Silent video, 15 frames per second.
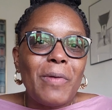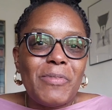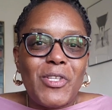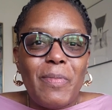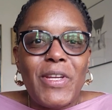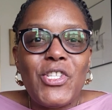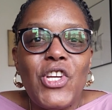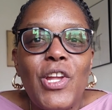
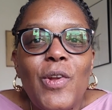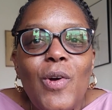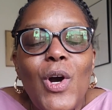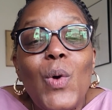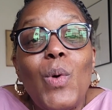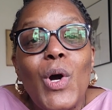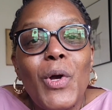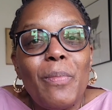welcome to my channel,
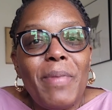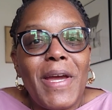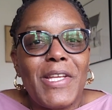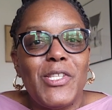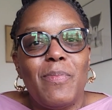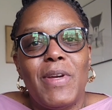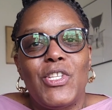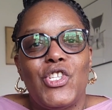or welcome back
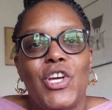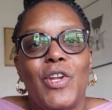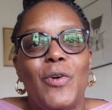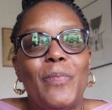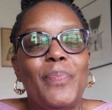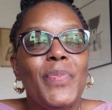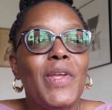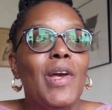to my channel.